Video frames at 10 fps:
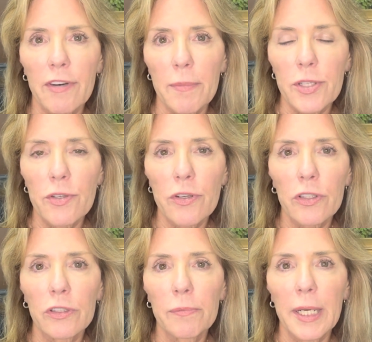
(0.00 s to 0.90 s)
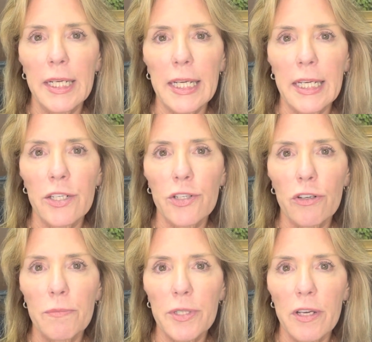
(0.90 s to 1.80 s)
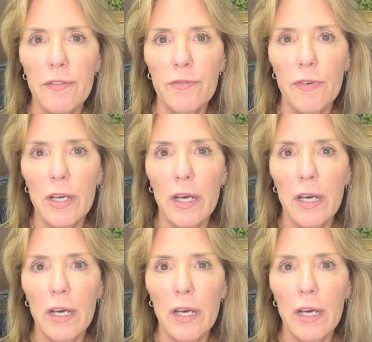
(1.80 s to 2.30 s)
pharmaceutical, but in terms of